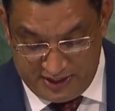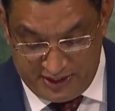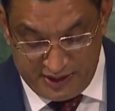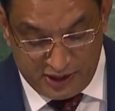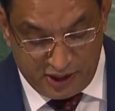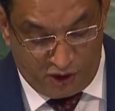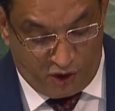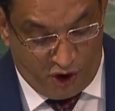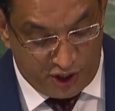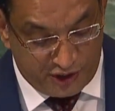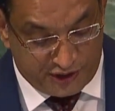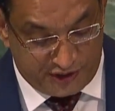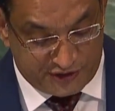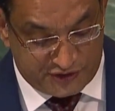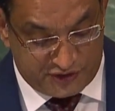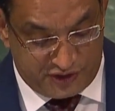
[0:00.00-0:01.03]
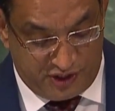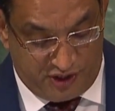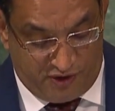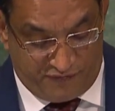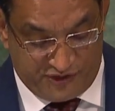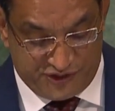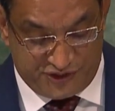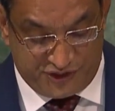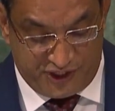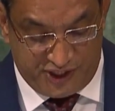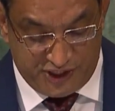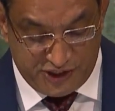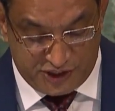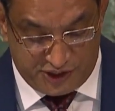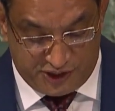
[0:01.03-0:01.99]
in the context of a
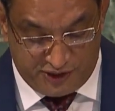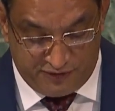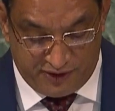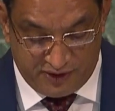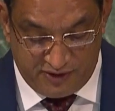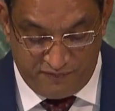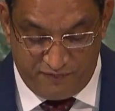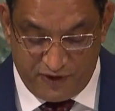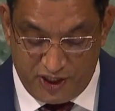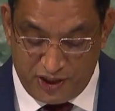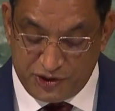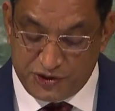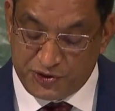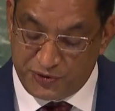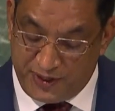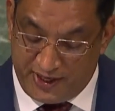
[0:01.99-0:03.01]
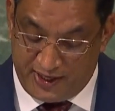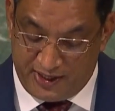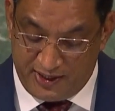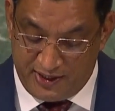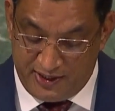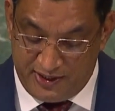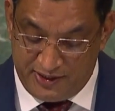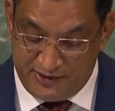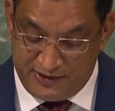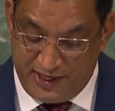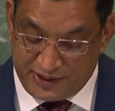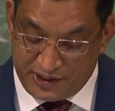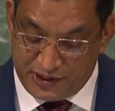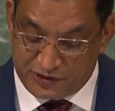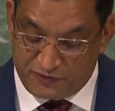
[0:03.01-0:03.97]
changing world today.
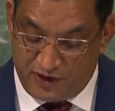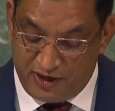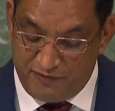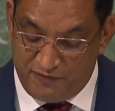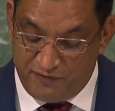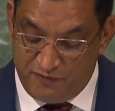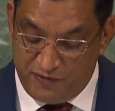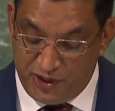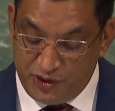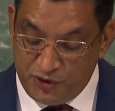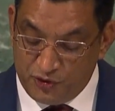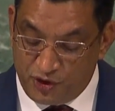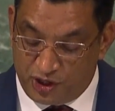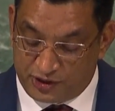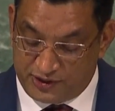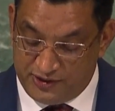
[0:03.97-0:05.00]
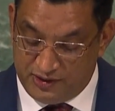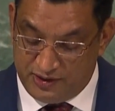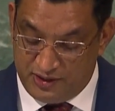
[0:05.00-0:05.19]
That is why we do not